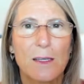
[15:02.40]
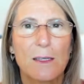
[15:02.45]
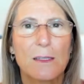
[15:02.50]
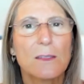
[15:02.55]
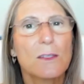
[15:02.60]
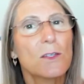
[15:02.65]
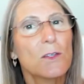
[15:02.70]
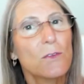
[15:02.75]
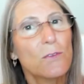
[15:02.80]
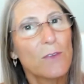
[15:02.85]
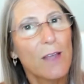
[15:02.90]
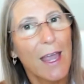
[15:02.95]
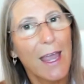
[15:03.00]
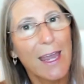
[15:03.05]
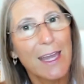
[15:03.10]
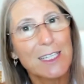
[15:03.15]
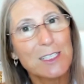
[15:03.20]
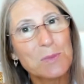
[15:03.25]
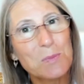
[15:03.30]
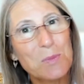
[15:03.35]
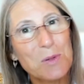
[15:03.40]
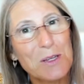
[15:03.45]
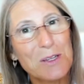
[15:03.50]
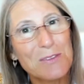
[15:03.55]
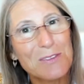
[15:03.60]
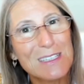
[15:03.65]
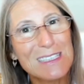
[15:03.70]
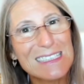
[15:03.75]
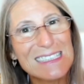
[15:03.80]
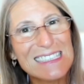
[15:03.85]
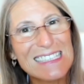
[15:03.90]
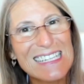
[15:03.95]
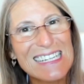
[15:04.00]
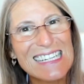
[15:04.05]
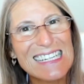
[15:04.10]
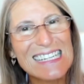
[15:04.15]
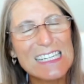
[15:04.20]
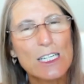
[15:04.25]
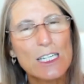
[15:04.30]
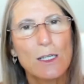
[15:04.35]
that you've gained
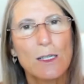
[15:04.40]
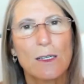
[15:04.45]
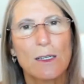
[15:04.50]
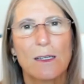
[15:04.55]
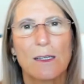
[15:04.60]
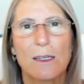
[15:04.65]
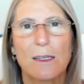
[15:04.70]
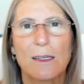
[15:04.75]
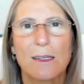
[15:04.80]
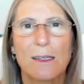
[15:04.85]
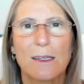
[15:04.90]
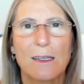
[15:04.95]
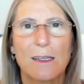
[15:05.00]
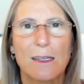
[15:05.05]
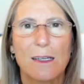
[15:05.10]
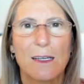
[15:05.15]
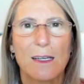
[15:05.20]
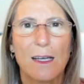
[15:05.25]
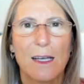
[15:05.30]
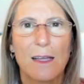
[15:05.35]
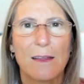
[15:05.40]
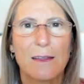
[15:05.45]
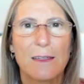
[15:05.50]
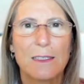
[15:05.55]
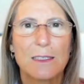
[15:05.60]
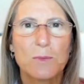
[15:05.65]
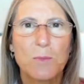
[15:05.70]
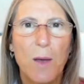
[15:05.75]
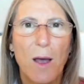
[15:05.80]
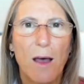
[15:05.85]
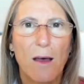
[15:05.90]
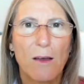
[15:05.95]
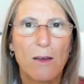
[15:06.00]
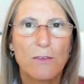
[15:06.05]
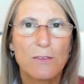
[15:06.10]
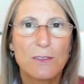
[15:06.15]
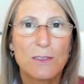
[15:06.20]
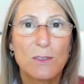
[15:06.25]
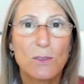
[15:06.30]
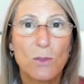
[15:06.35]
previously and that is part
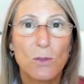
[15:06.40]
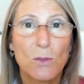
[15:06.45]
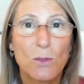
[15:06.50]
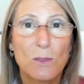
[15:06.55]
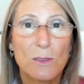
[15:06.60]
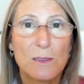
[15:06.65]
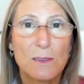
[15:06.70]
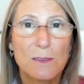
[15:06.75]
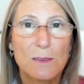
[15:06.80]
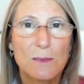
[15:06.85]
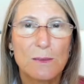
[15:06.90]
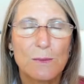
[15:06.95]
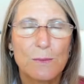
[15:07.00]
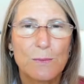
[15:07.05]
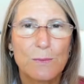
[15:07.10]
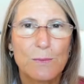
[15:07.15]
of Source.